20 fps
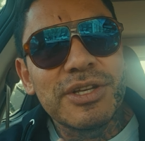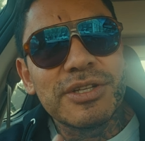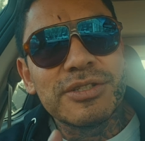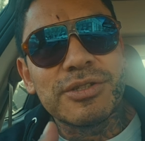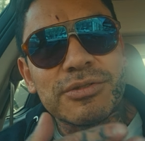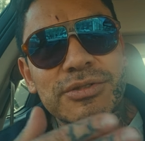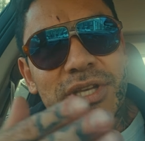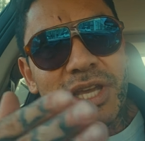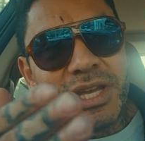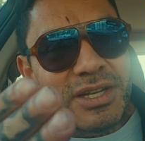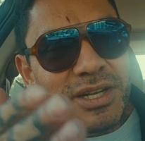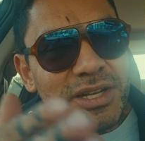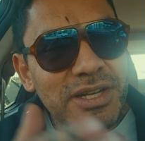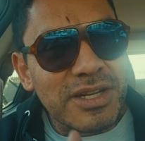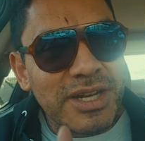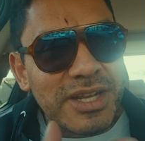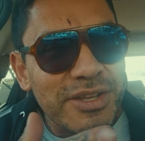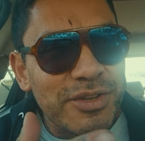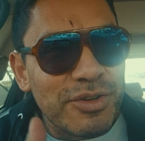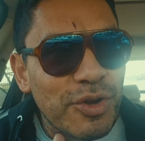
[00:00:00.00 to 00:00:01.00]
So
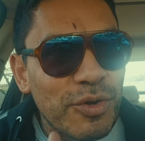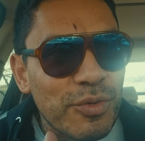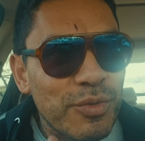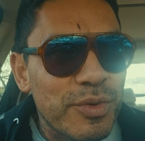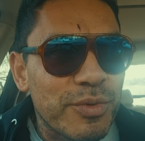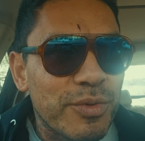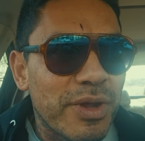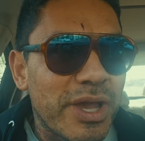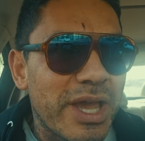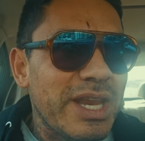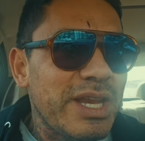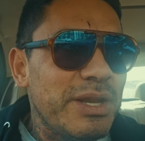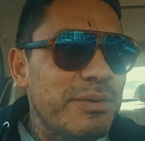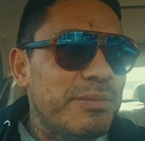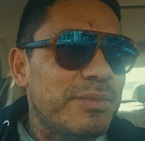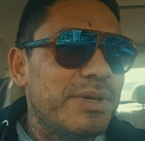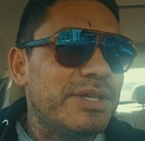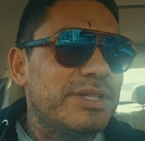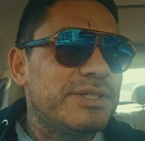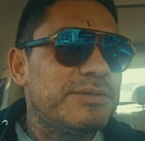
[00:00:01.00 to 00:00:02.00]
technically, you know, we were
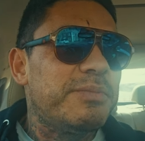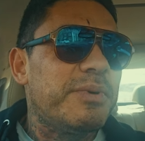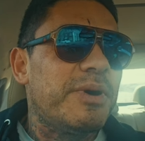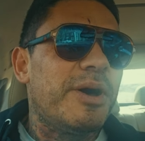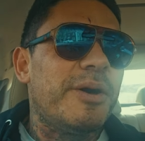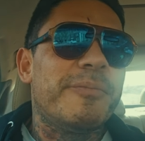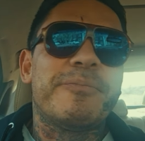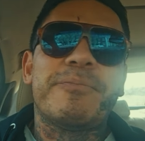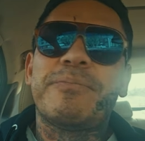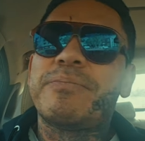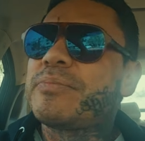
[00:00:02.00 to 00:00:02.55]
enemies, but,